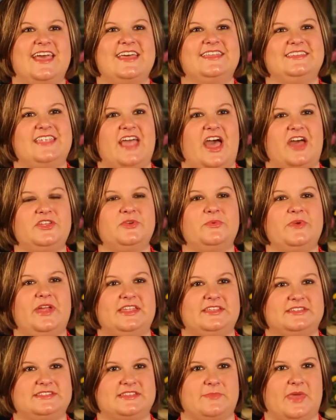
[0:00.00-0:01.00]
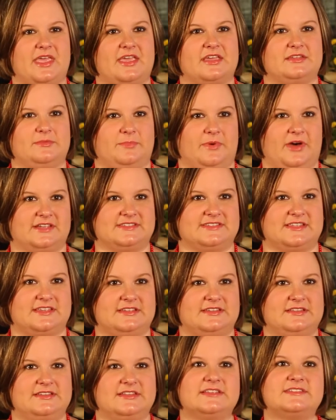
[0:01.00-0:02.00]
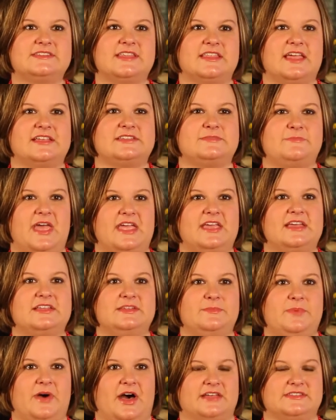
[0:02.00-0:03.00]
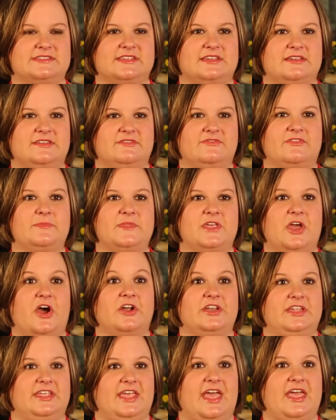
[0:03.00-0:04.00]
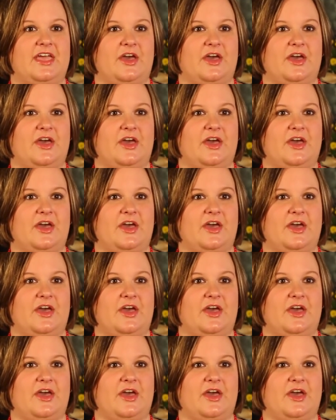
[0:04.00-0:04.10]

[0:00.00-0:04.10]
Now you're ready to make a deposit. Select Make a Deposit from the RDA